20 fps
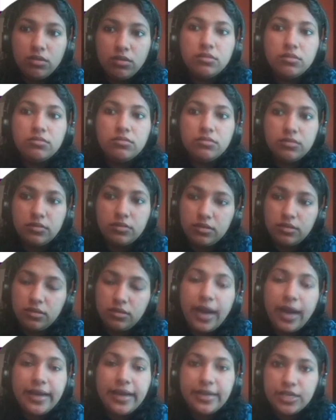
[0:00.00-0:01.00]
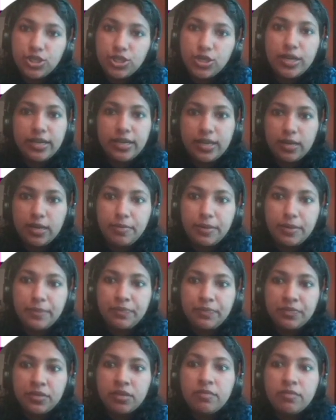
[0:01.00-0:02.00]
hydration enthalpy,
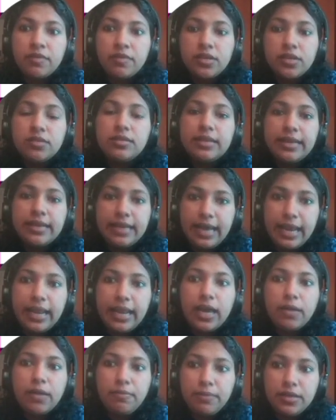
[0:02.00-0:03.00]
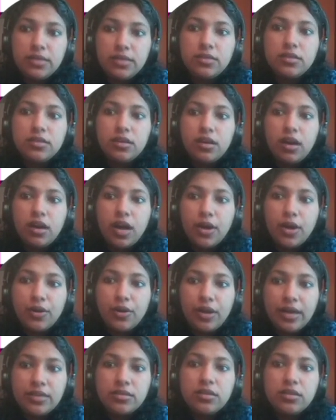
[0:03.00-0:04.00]
whereas Li plus ion
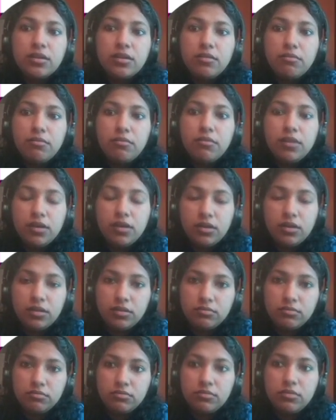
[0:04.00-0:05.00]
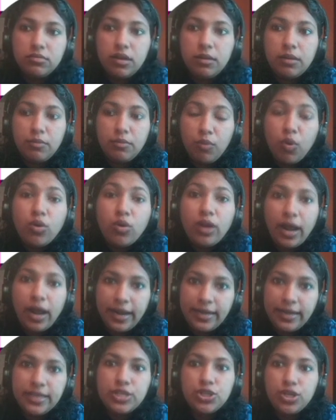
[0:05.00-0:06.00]
has more
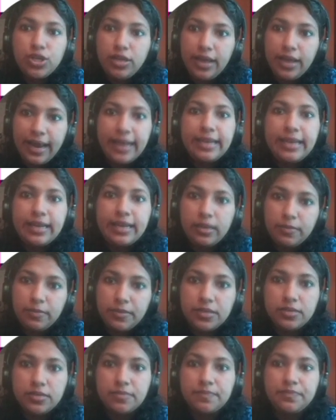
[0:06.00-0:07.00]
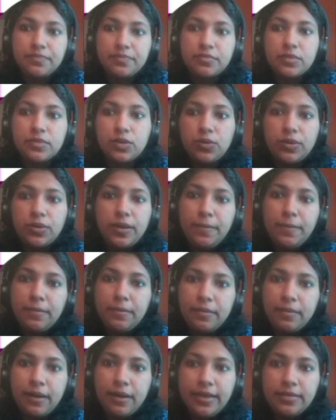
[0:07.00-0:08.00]
hydration enthalpies. Okay,
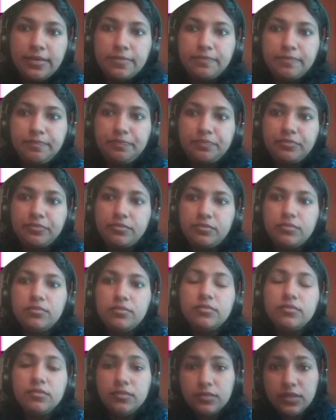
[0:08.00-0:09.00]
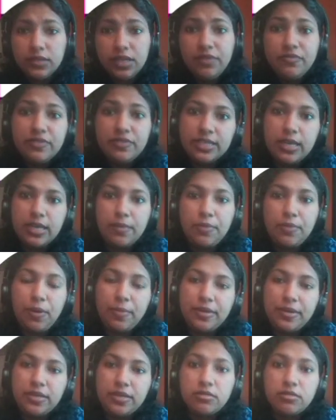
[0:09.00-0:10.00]
right? Then physical
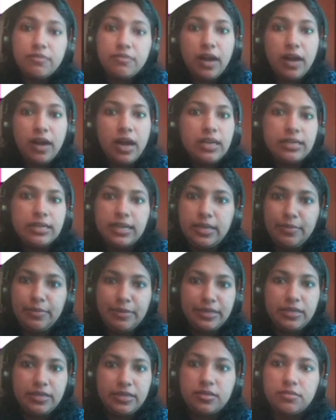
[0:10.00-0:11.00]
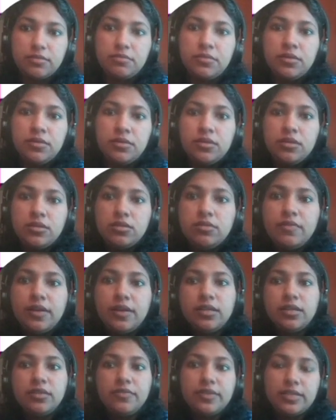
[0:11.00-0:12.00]
properties of alkali metals. So what
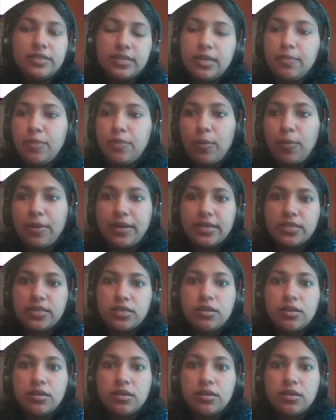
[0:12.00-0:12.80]
are the physical properties?